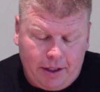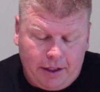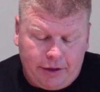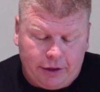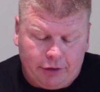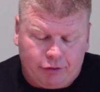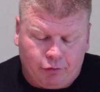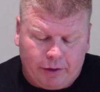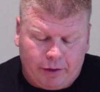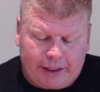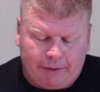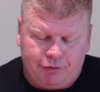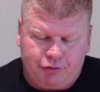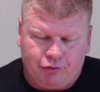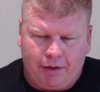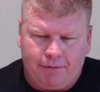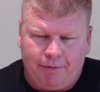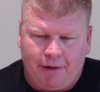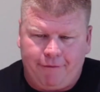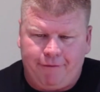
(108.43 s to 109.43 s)
This week, I'm
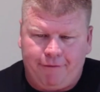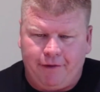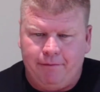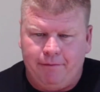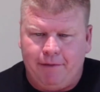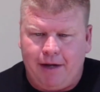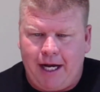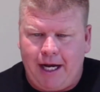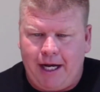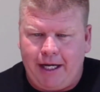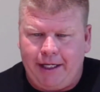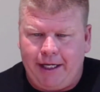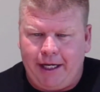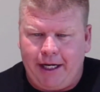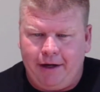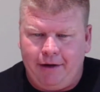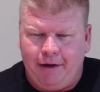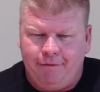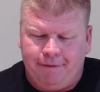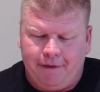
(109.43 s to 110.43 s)
joined by a friend of mine,
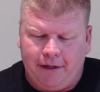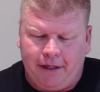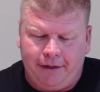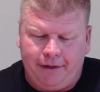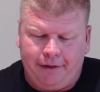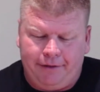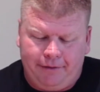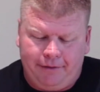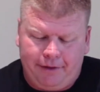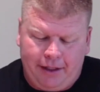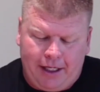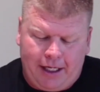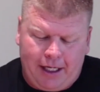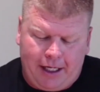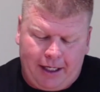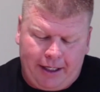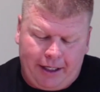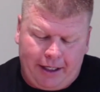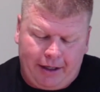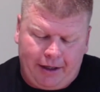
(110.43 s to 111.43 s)
Aaron Feld.
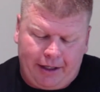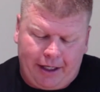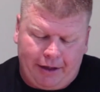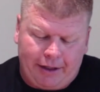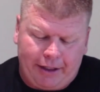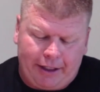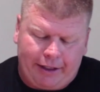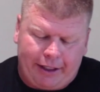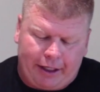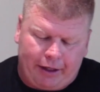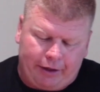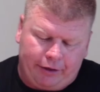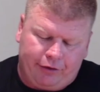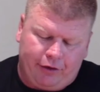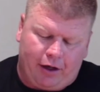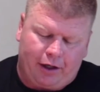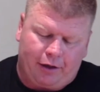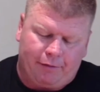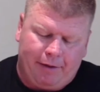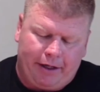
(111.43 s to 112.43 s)
I'll let Aaron
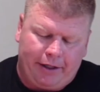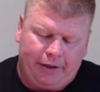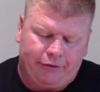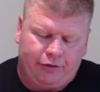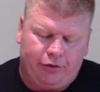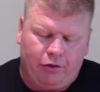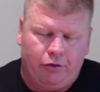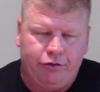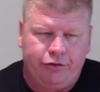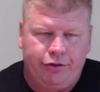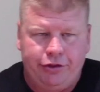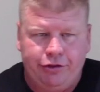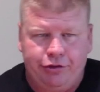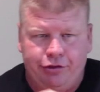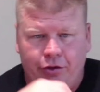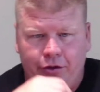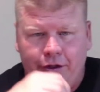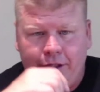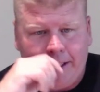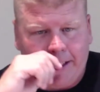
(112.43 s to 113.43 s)
talk about his coaching
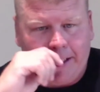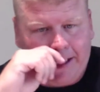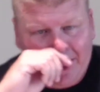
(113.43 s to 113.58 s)
journey.